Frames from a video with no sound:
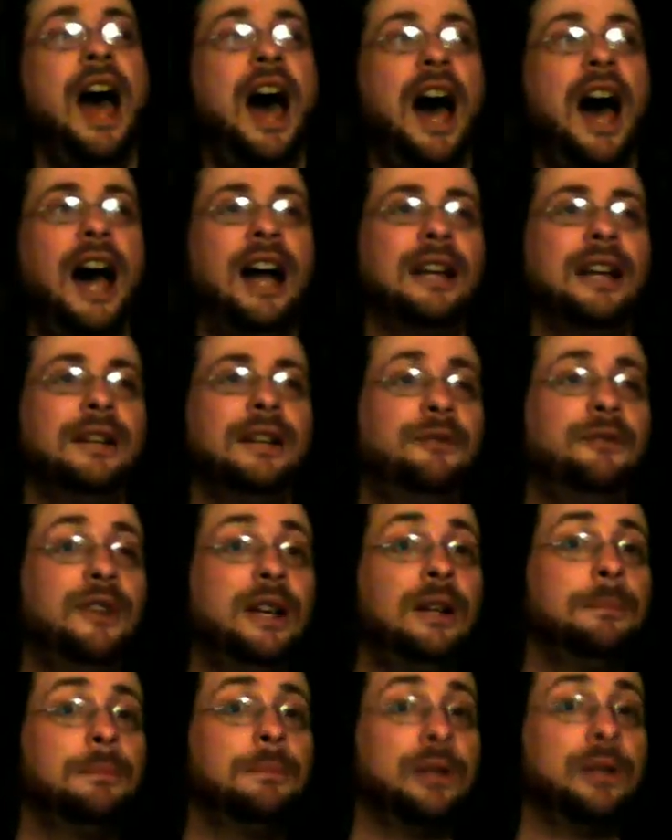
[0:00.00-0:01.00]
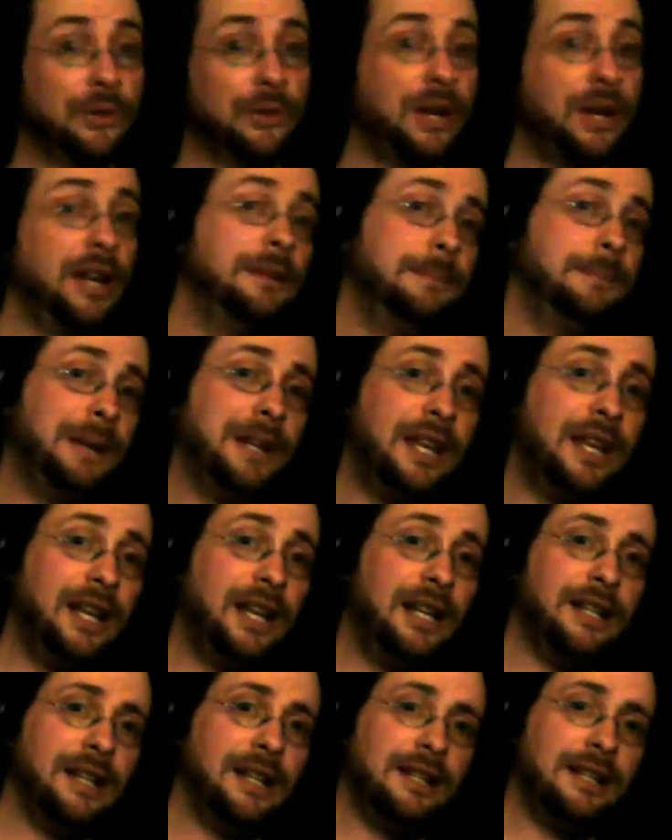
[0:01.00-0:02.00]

I felt betrayed by that.